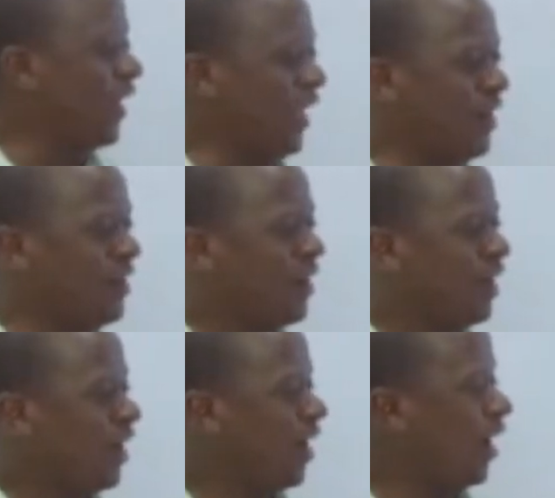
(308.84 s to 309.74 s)
again,
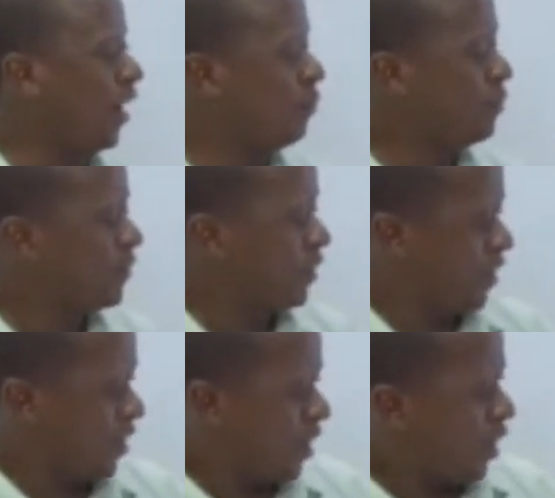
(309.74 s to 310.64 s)
um,
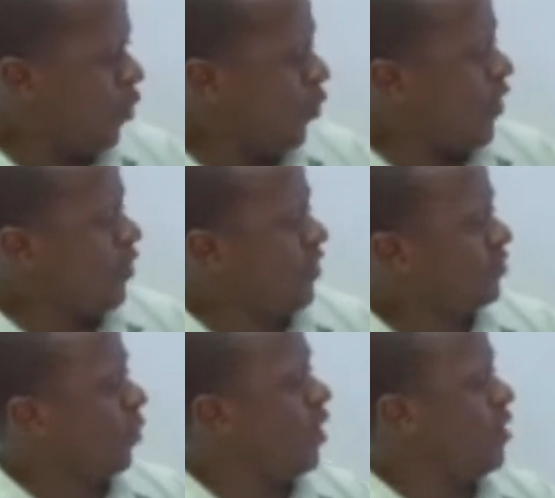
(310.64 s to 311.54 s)
look at
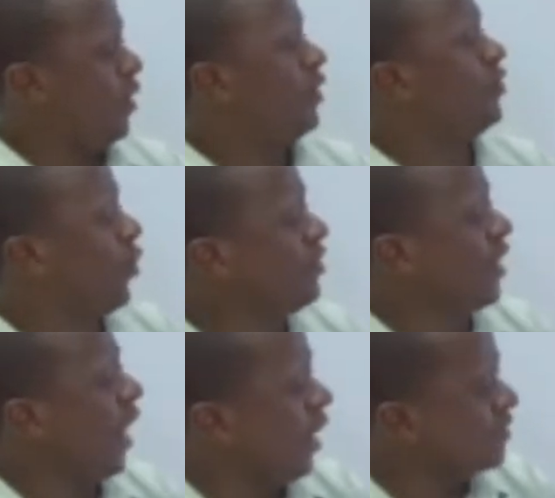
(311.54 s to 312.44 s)
this word.
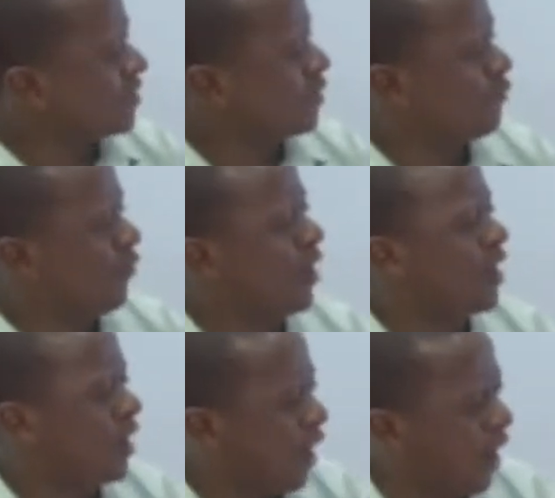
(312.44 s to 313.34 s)
Don't ask for
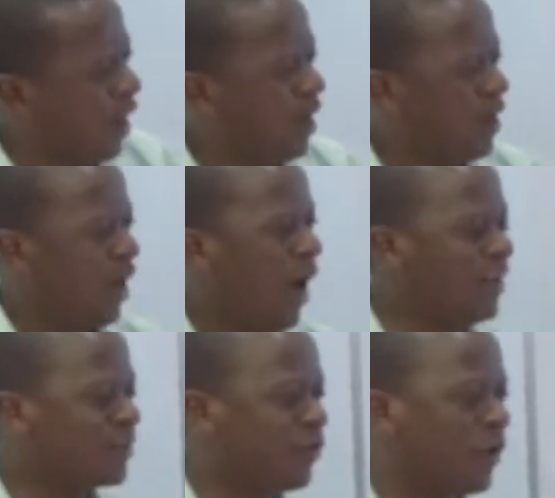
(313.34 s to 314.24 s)
a car,
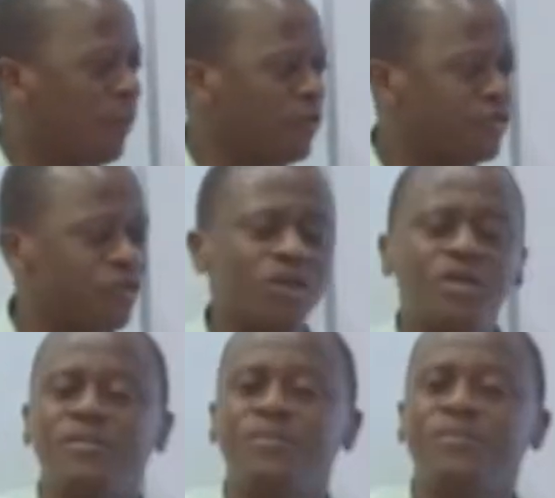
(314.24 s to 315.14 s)
ask for a Porsche car.